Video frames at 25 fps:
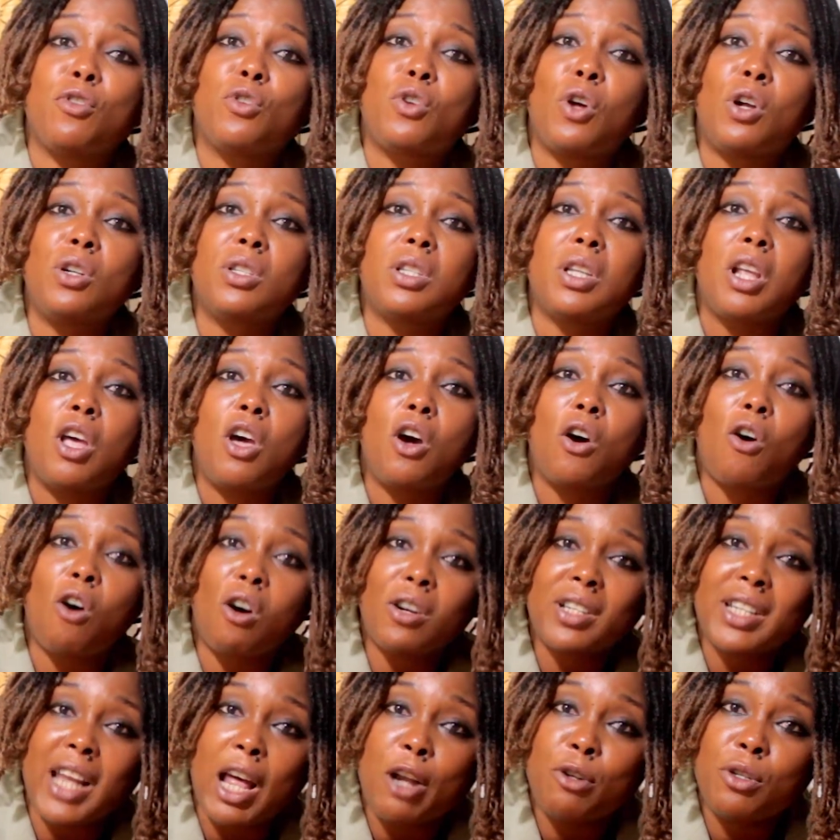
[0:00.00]
you don't
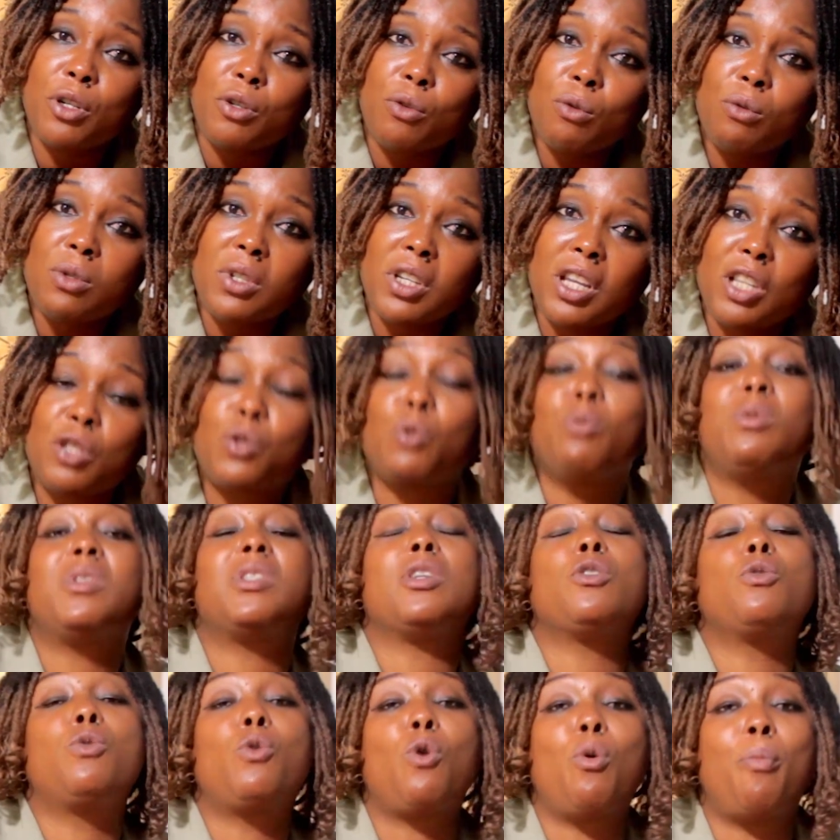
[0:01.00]
cut down the root, it will
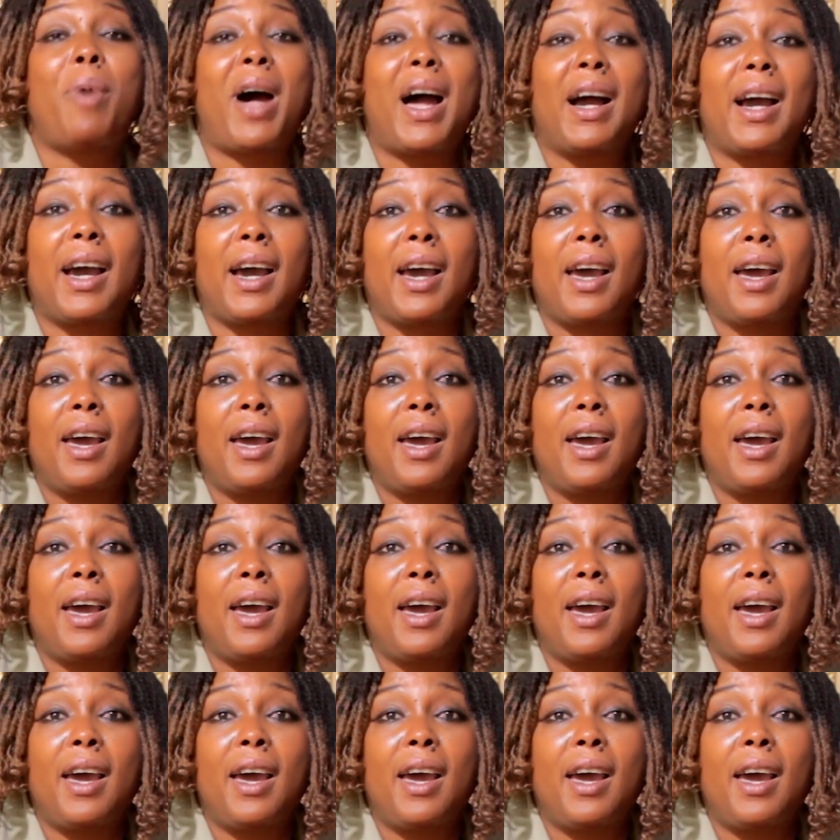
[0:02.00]
still grow back.